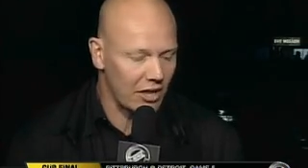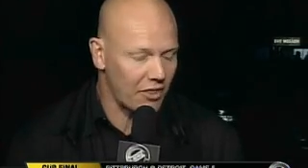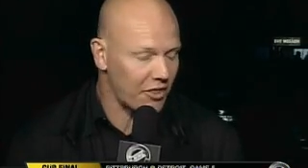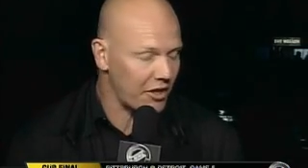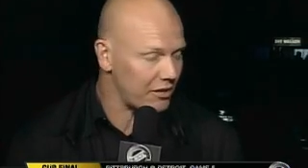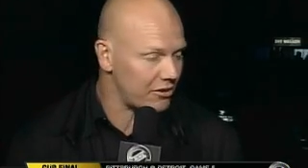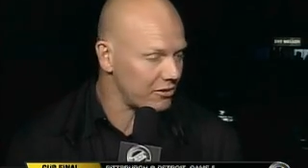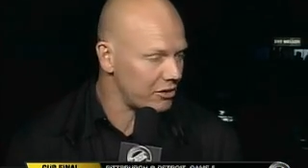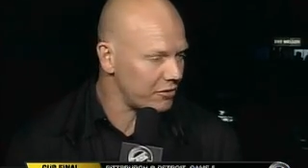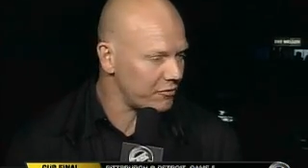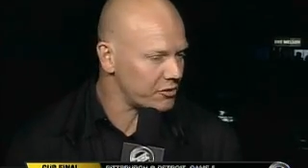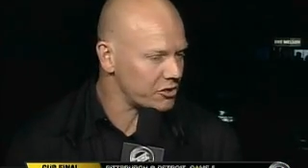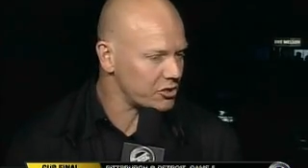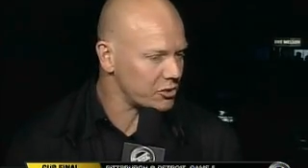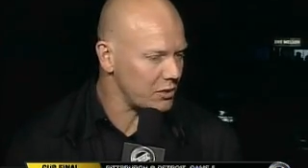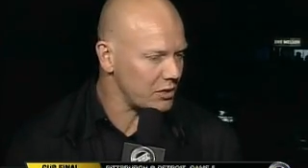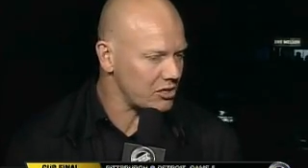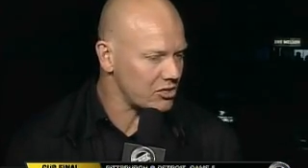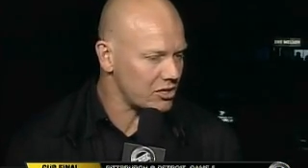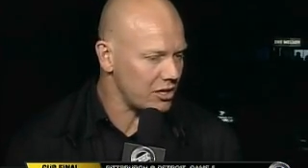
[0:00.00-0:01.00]
I think it's good for
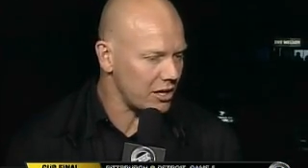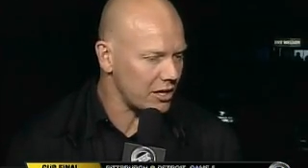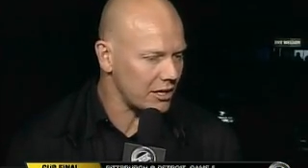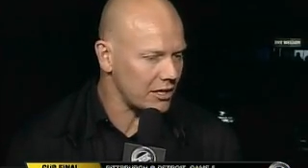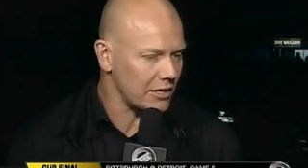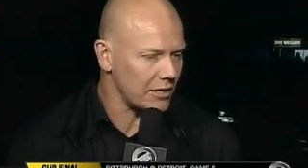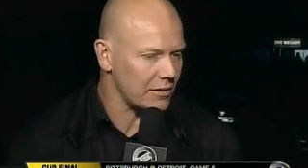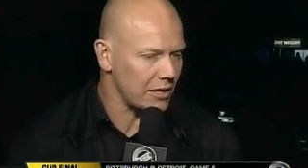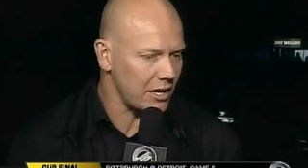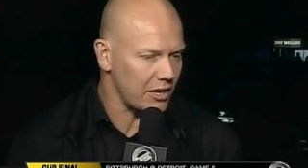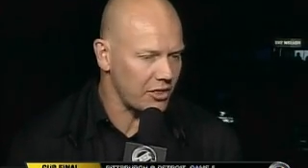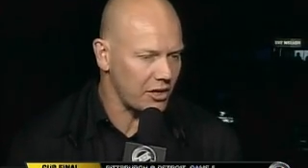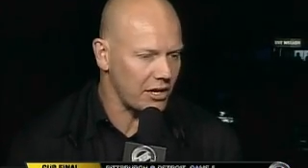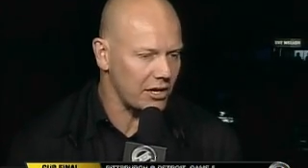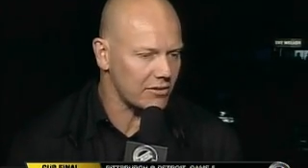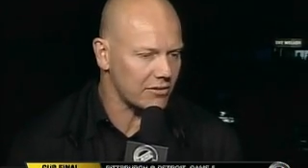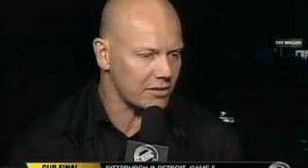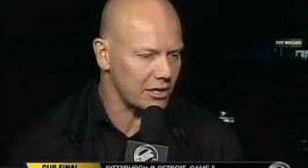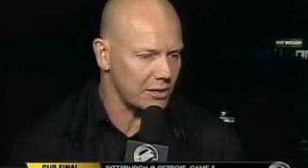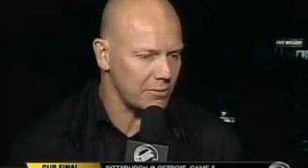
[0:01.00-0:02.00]
Swedish hockey. I
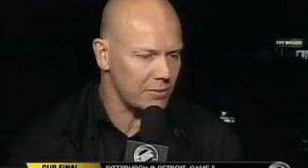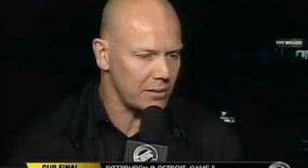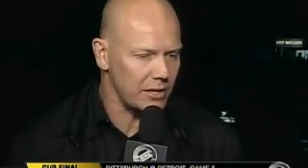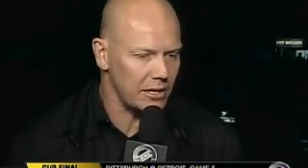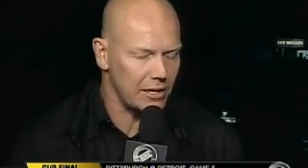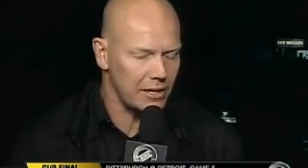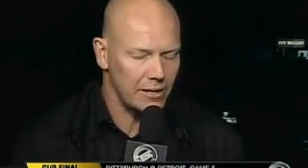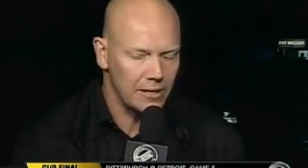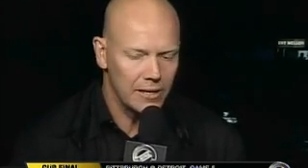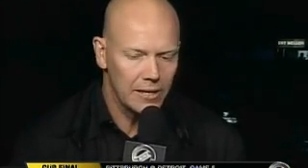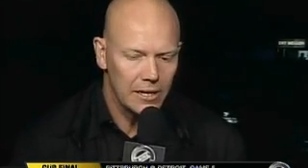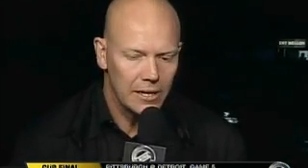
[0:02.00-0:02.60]
think it's going to